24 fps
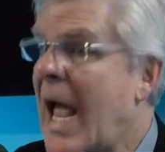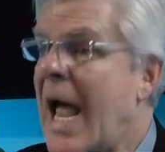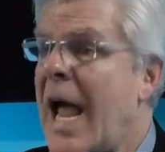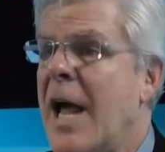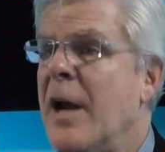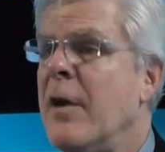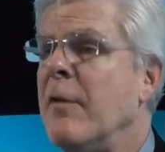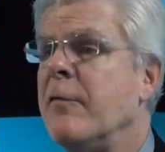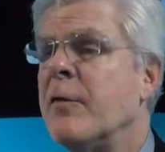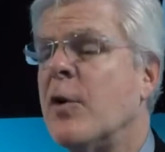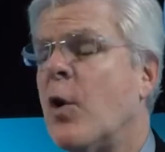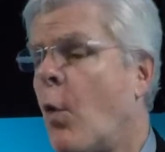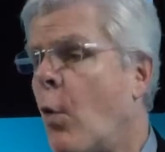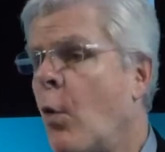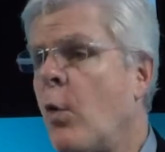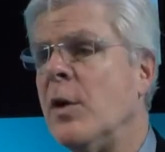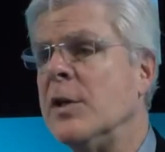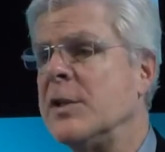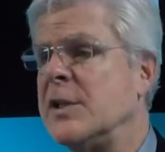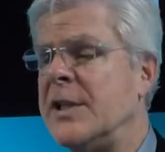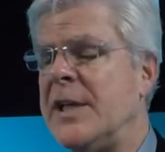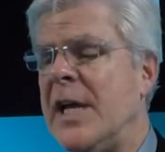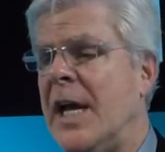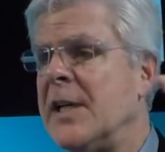And of
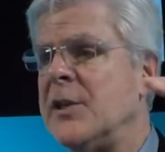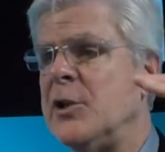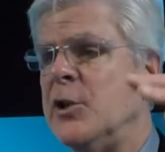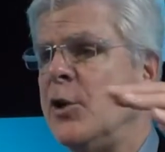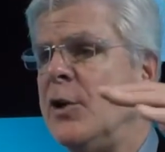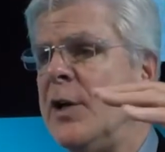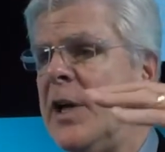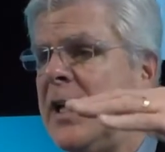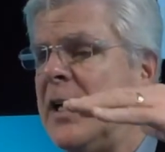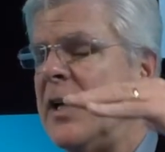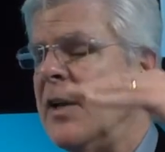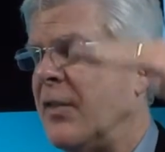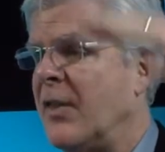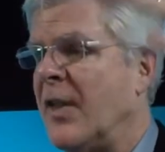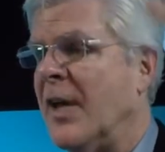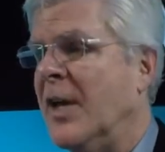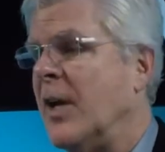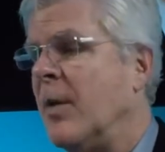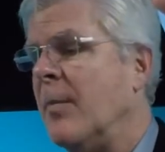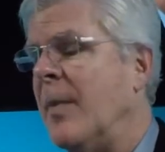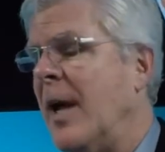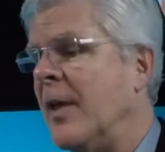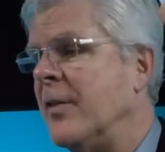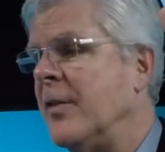course, yes, you need to
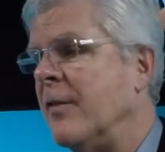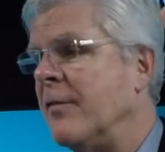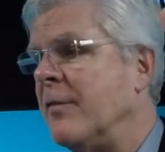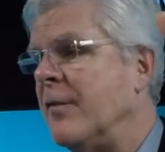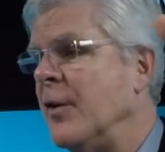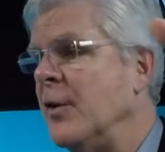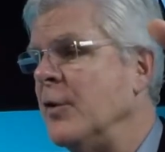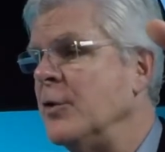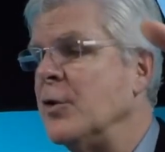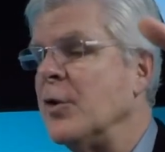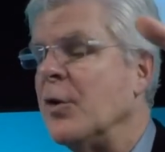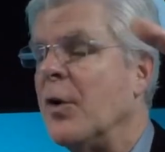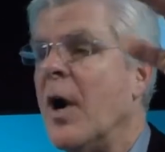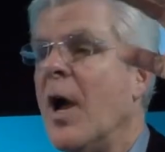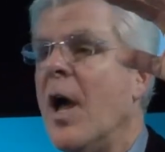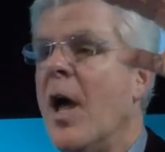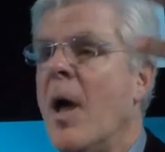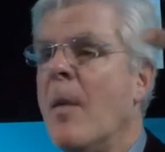think about the future.